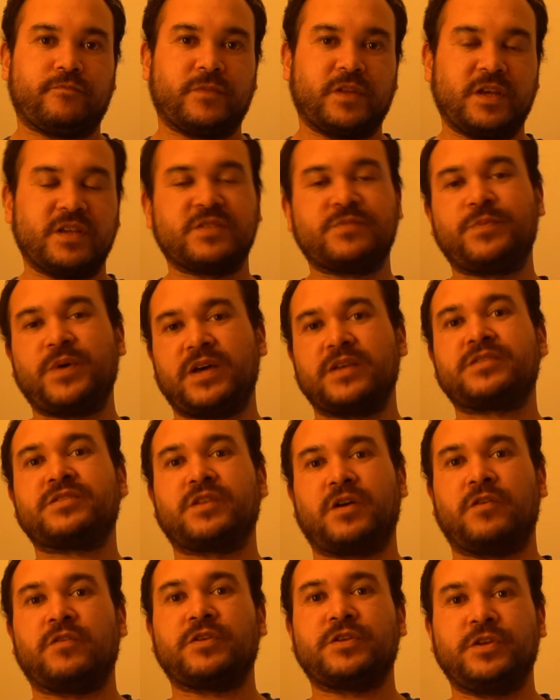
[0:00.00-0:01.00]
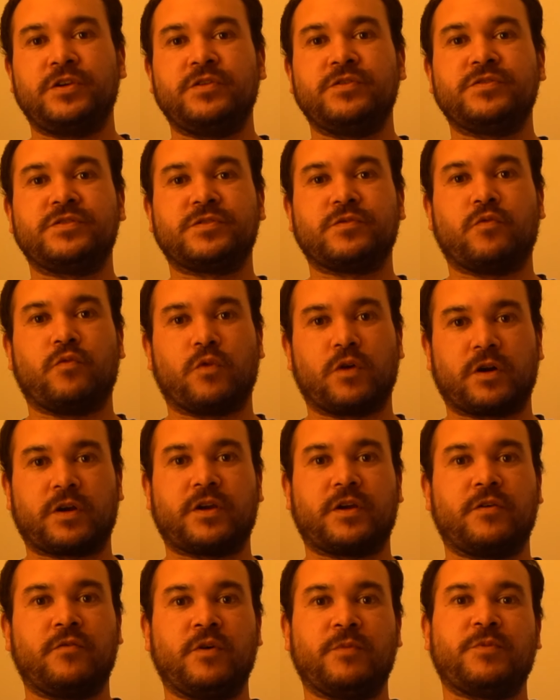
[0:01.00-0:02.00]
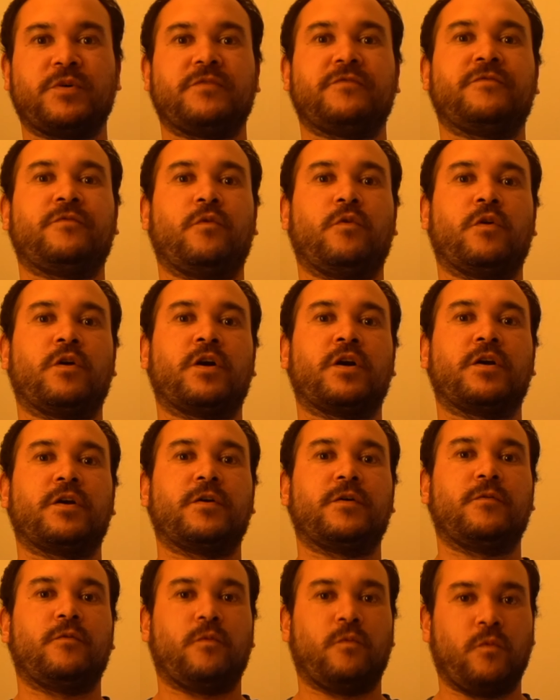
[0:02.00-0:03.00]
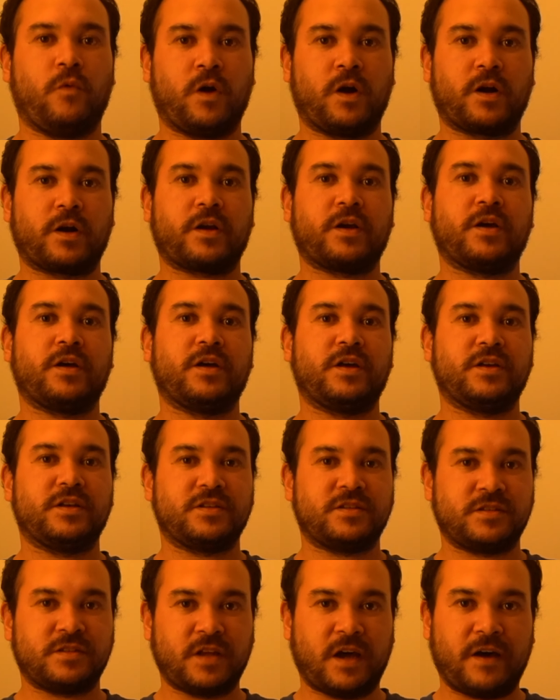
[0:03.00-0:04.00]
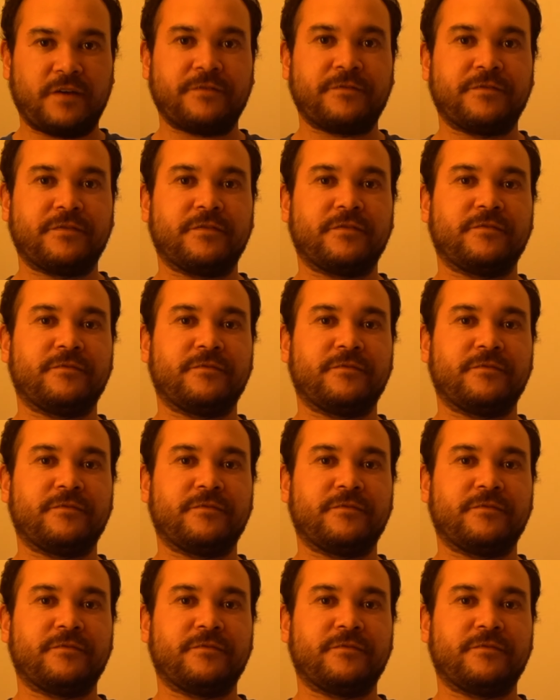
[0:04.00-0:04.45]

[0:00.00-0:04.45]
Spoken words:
it's best to only use work equipment for work stuff.